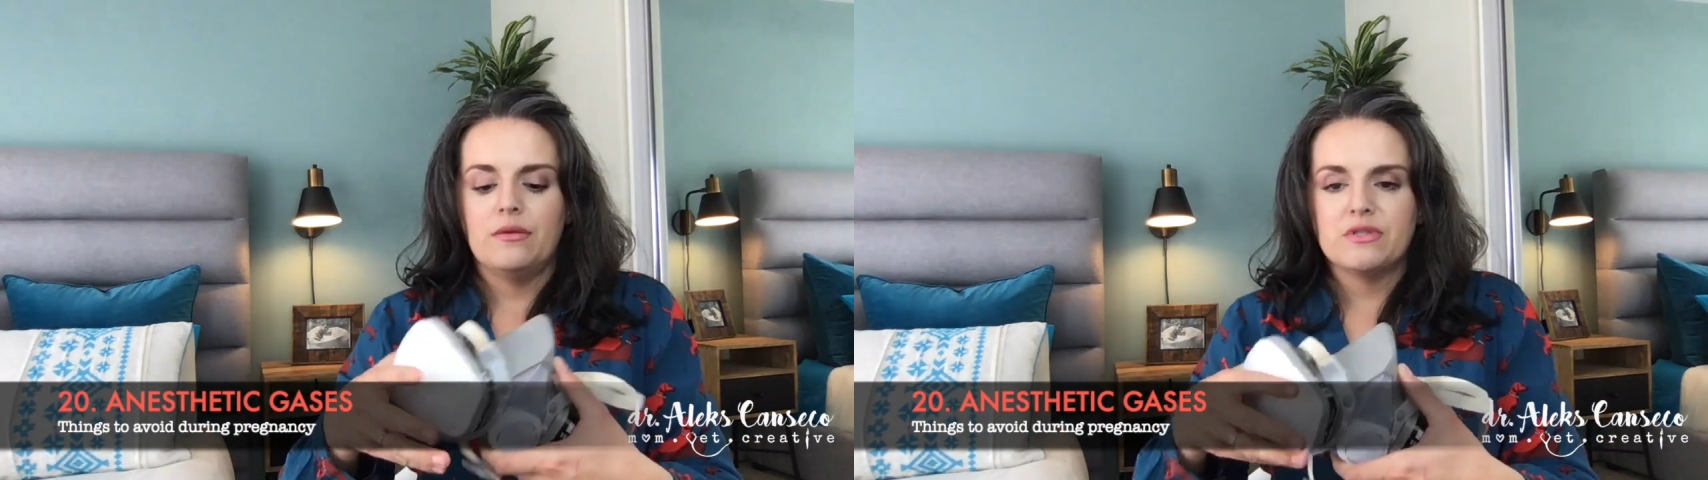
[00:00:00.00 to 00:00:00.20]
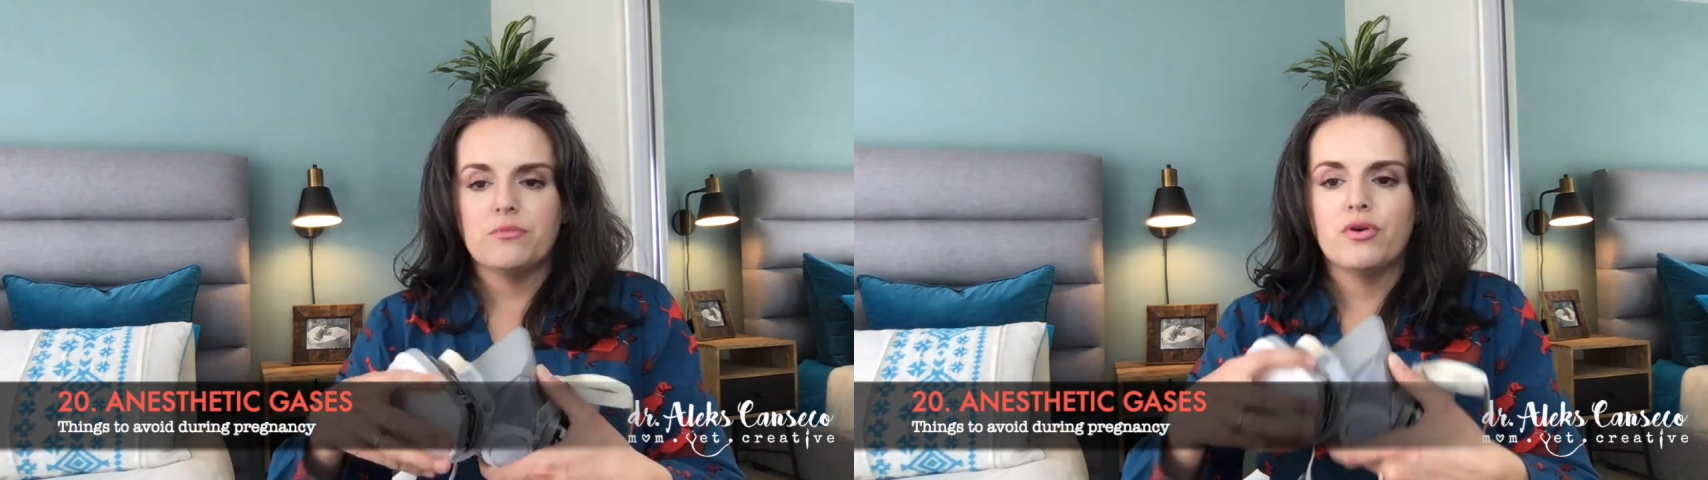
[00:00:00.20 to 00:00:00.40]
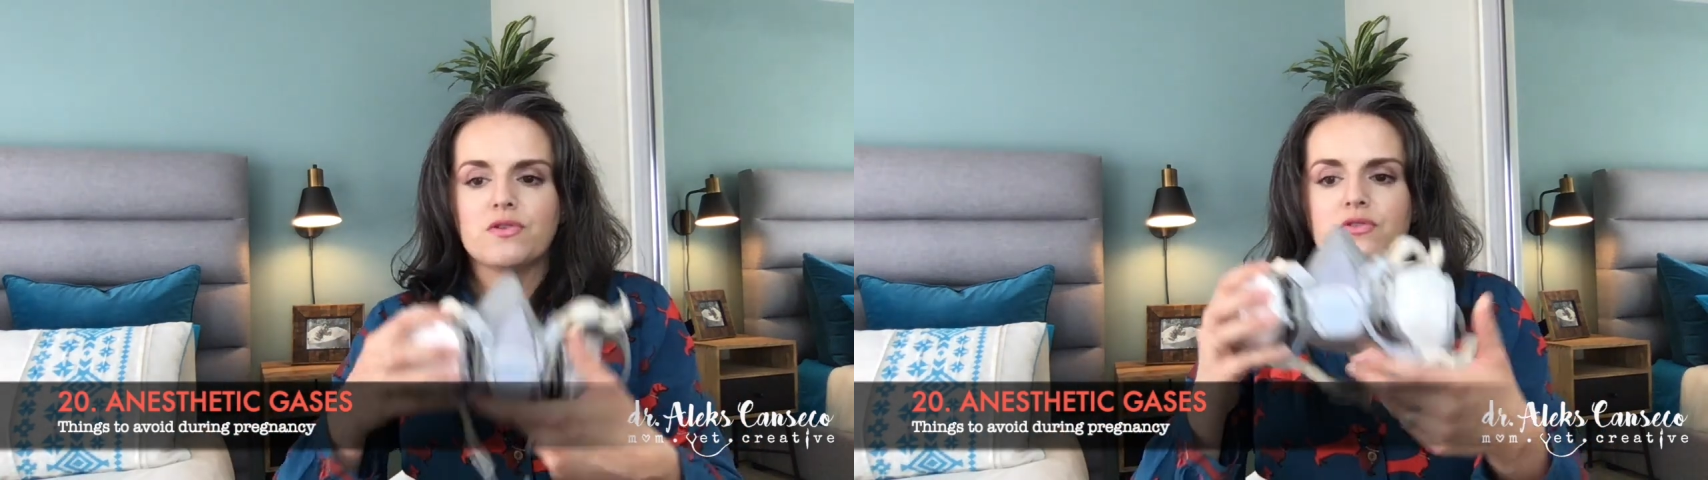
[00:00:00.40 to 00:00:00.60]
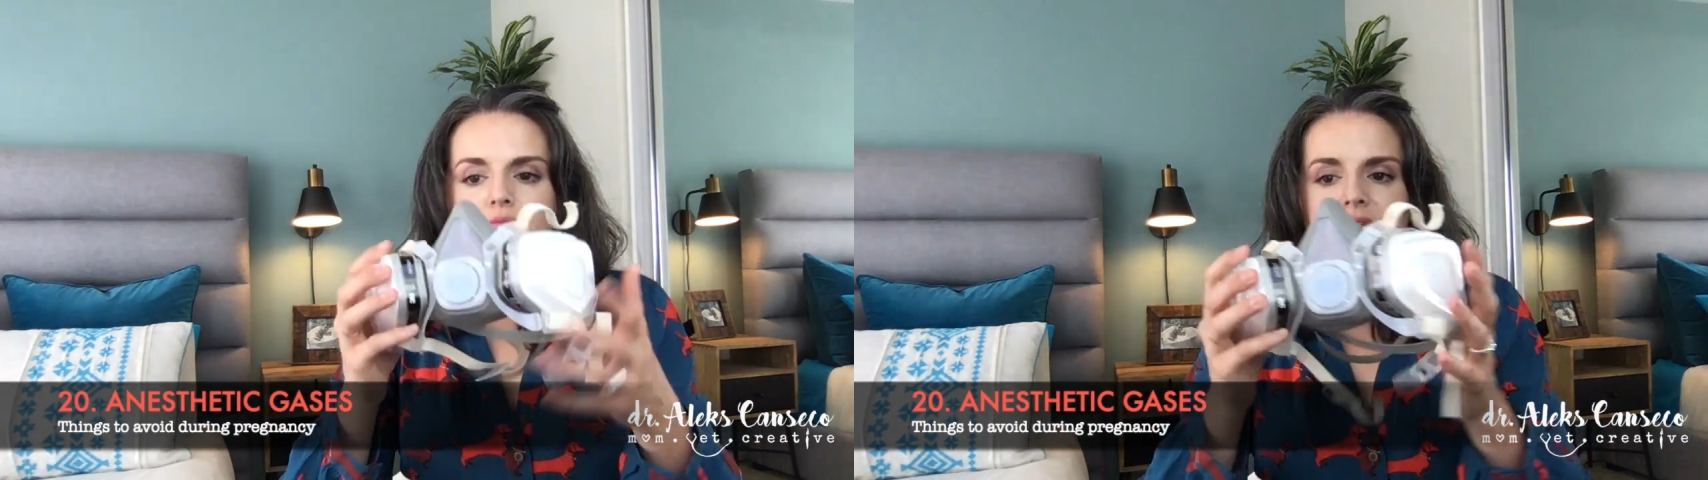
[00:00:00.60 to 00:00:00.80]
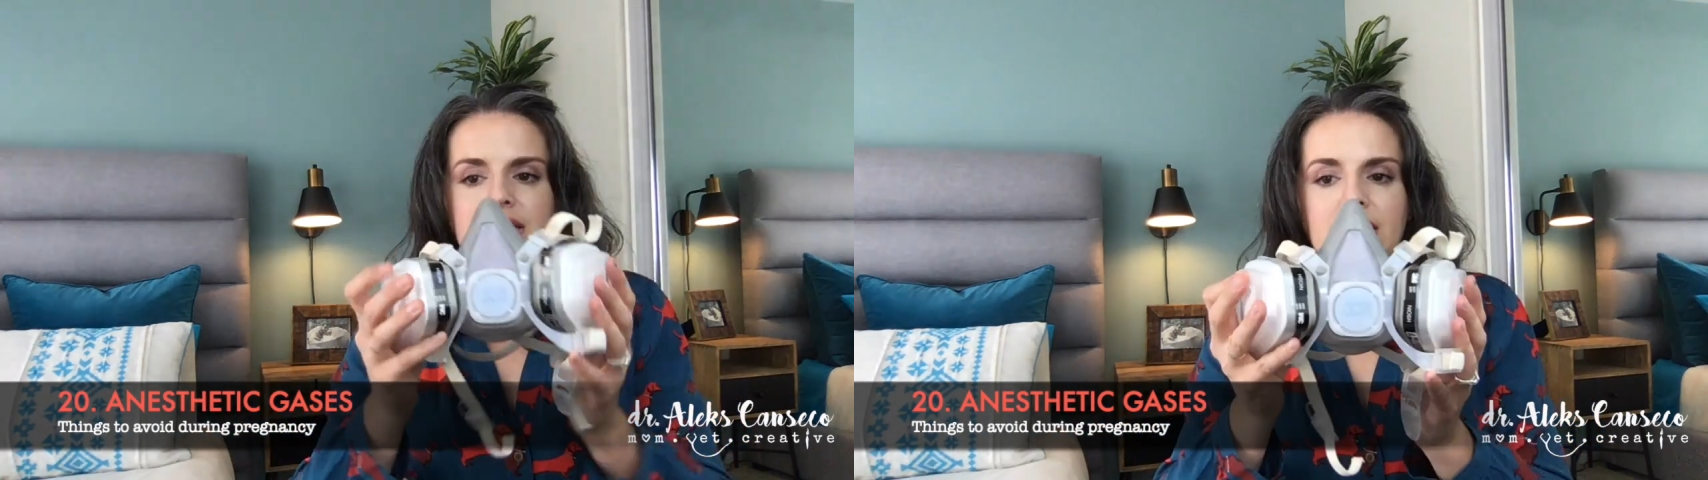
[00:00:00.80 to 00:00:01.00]
some personal
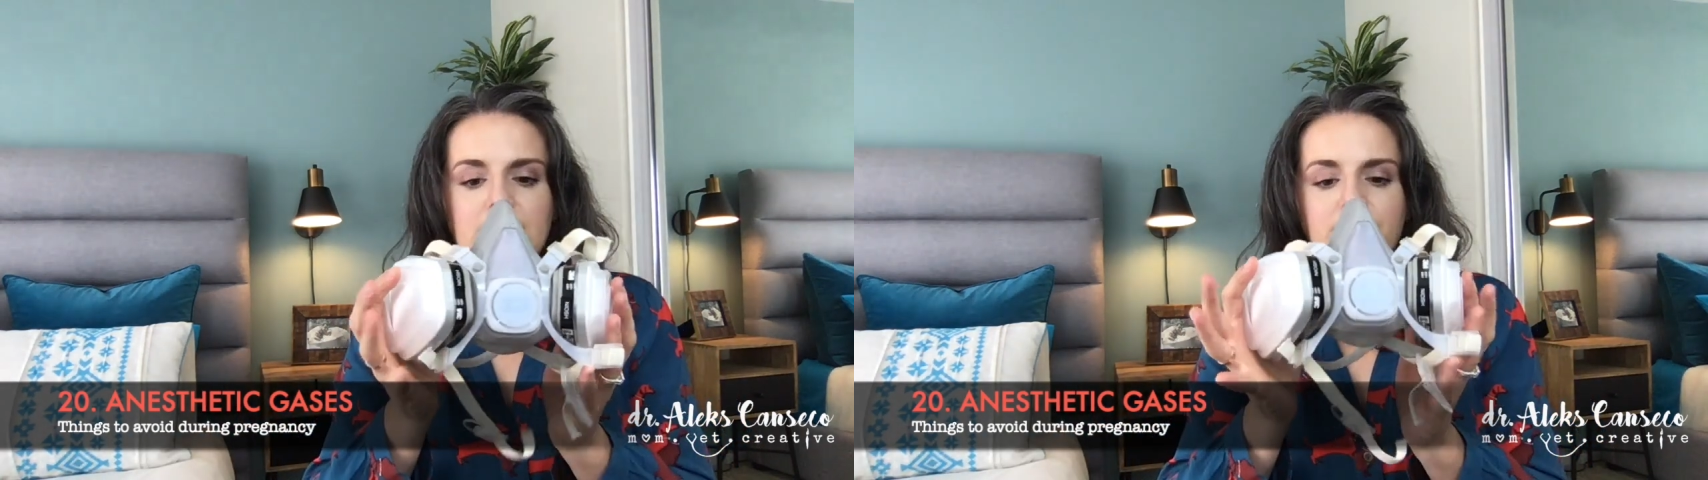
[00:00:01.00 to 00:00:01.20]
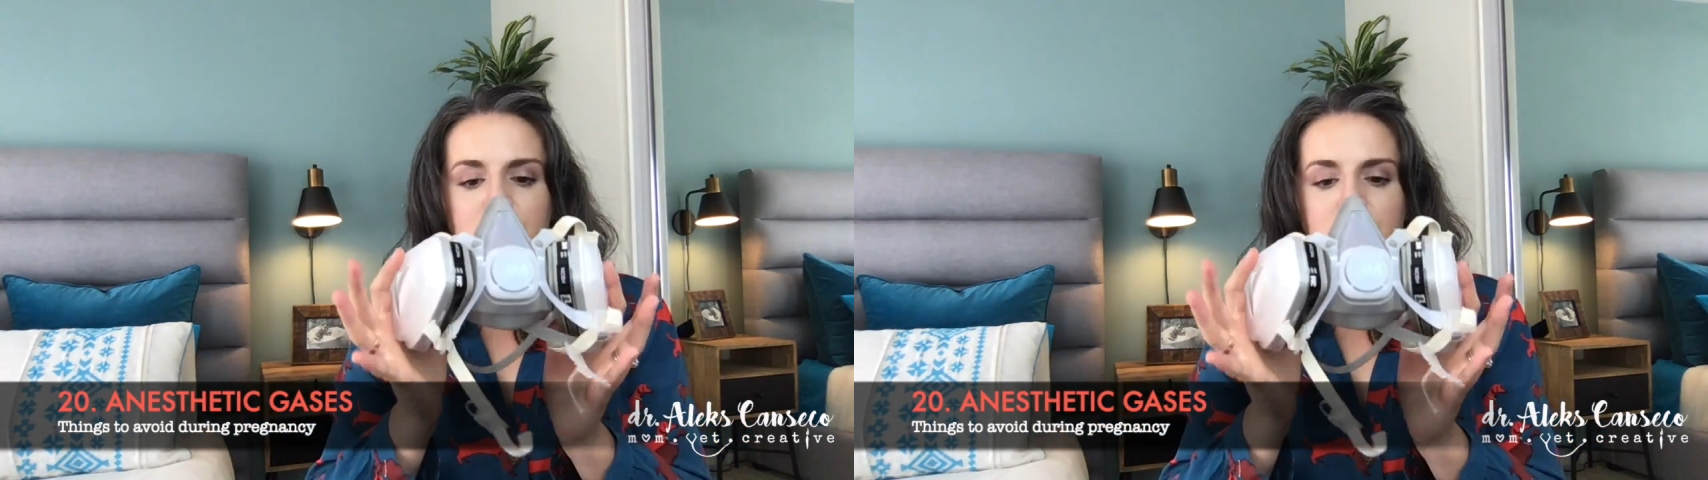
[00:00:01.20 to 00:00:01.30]
protective